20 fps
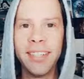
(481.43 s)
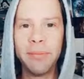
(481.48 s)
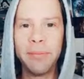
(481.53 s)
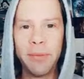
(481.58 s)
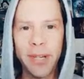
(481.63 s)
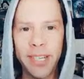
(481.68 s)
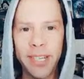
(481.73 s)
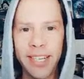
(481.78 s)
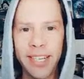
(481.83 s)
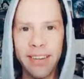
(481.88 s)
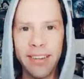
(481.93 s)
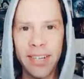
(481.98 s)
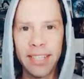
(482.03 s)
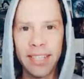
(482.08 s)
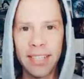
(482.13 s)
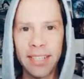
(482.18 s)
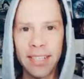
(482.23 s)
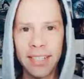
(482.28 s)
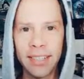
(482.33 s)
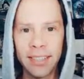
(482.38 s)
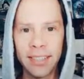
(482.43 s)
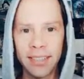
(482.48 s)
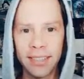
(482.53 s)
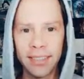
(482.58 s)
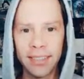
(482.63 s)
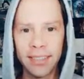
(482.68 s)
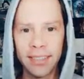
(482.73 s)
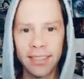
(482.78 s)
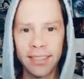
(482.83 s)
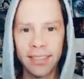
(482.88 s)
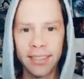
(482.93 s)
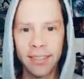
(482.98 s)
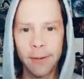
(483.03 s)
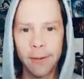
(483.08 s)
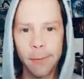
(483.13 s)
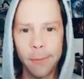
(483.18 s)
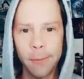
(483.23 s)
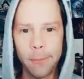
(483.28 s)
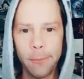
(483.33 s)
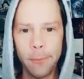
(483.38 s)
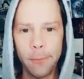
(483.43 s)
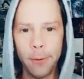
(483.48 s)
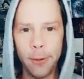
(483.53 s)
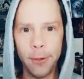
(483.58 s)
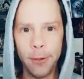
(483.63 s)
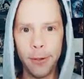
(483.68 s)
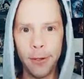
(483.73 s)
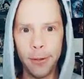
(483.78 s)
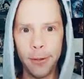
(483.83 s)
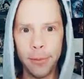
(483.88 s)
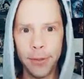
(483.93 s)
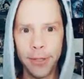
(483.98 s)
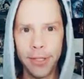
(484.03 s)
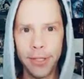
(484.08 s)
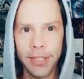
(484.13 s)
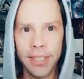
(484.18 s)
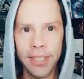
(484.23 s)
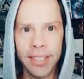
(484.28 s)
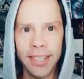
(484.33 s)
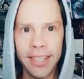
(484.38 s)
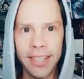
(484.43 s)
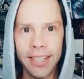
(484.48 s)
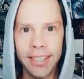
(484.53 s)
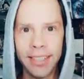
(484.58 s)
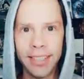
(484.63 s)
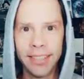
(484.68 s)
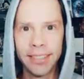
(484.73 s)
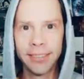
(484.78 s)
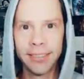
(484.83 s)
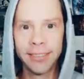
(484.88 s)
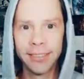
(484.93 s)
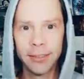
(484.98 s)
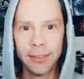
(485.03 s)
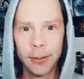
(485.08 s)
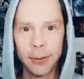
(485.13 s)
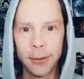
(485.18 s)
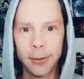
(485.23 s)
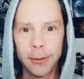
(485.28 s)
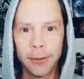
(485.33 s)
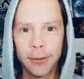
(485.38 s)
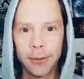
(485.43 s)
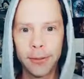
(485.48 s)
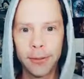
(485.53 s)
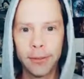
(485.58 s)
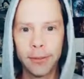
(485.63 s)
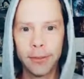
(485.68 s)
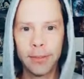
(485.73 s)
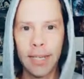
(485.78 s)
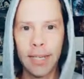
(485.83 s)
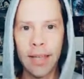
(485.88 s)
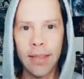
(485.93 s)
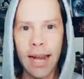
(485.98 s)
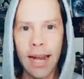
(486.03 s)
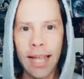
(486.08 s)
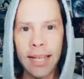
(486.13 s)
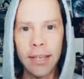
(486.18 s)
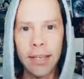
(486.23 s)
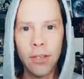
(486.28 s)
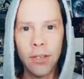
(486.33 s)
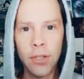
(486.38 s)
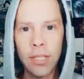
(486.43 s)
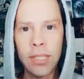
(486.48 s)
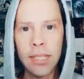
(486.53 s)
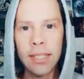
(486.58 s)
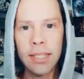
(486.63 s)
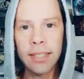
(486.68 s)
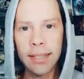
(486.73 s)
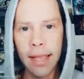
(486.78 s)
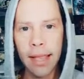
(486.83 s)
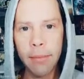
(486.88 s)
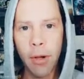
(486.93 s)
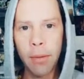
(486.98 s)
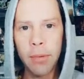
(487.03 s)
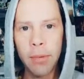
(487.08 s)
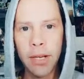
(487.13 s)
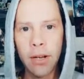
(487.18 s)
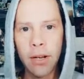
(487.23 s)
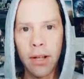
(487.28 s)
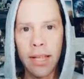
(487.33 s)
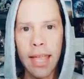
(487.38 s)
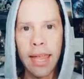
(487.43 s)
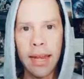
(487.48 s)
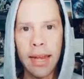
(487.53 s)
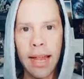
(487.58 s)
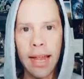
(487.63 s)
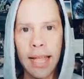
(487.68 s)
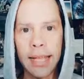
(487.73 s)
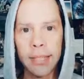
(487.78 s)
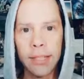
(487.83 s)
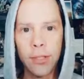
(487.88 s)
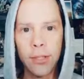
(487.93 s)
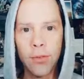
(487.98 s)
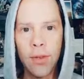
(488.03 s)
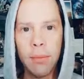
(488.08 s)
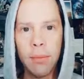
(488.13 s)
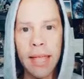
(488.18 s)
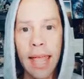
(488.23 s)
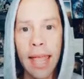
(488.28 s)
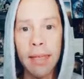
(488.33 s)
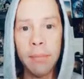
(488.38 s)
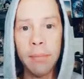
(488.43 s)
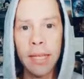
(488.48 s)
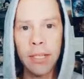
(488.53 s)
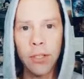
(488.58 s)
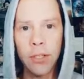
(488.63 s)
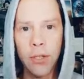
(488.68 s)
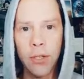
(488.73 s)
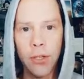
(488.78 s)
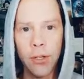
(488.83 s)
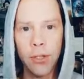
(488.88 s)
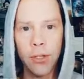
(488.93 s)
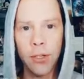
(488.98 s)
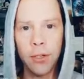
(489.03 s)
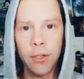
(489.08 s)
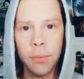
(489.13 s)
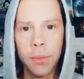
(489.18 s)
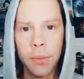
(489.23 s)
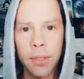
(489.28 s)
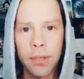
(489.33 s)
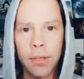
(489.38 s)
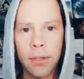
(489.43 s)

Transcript: Appreciate it, wrestler. Really appreciate it. And then I can, using the same Omlet Arcade, I can stream gaming to YouTube.